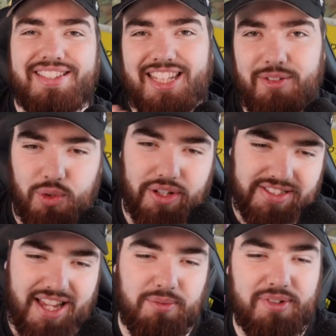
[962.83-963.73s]
seem too
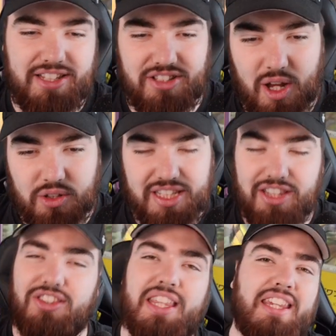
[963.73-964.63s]
excited, but that's because I
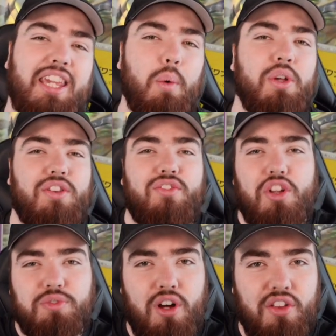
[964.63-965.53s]
did think it was a
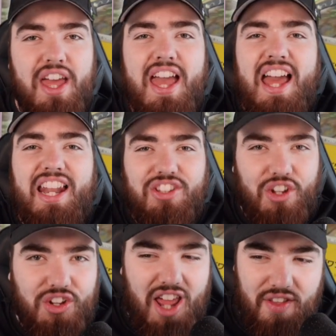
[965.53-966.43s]
Frostmoth, and it
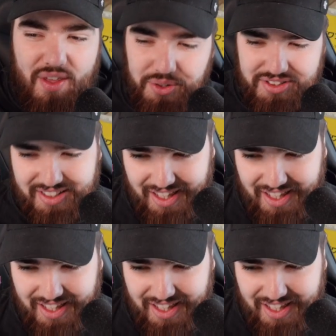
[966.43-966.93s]
turned out that wasn't the